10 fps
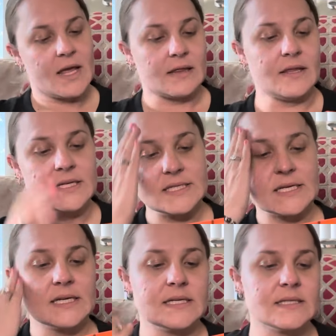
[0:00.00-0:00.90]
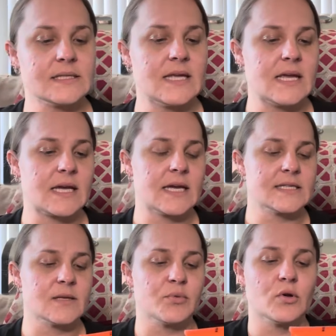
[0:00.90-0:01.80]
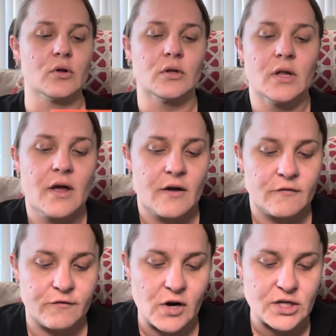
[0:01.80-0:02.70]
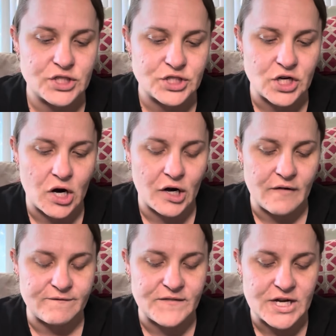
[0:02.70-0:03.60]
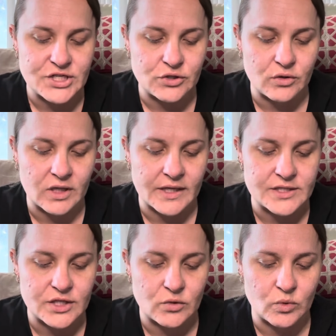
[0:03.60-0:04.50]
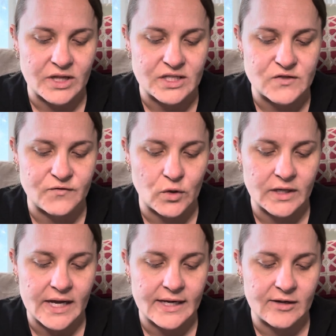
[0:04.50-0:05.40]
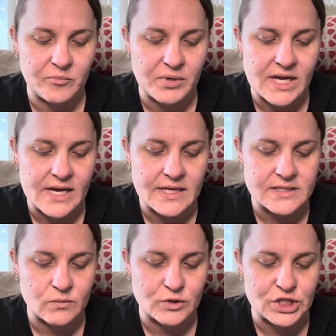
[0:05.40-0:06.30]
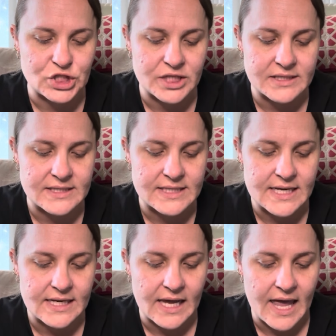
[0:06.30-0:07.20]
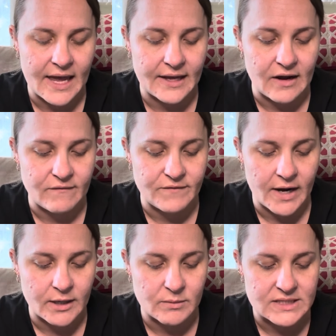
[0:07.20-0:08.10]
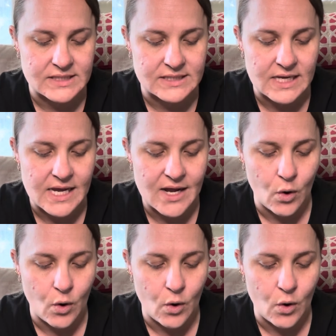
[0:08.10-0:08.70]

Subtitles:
This is the Kissable Fresh Start Facial Cleanser with exfoliating beads with ginseng and vitamin C,